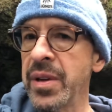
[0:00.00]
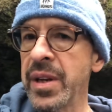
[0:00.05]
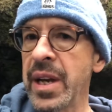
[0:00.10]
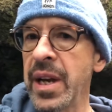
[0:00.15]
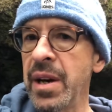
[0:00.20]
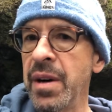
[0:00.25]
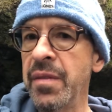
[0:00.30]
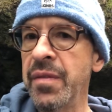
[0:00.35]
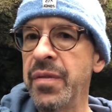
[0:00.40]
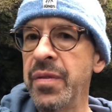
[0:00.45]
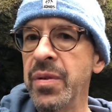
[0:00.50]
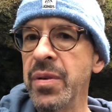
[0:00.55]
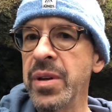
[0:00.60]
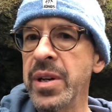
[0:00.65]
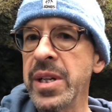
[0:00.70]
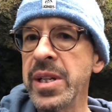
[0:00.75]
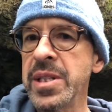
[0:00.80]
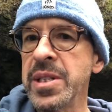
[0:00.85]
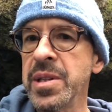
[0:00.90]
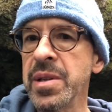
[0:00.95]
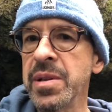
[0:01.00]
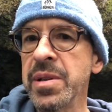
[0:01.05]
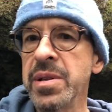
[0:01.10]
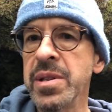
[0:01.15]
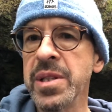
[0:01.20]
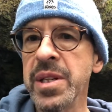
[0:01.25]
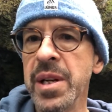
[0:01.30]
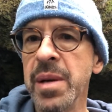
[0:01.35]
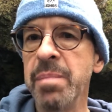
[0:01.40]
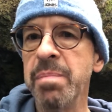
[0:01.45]
California, so
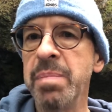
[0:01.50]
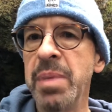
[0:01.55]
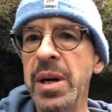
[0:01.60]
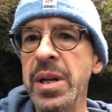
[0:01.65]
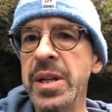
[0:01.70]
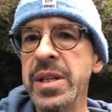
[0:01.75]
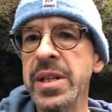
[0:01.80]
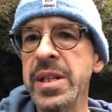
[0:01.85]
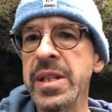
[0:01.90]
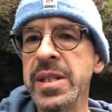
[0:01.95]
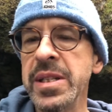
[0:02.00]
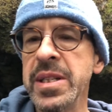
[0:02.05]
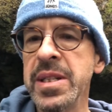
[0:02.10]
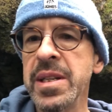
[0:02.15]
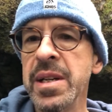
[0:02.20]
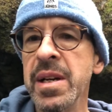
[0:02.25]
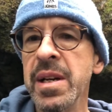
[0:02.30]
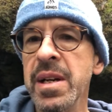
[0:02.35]
there's an abundance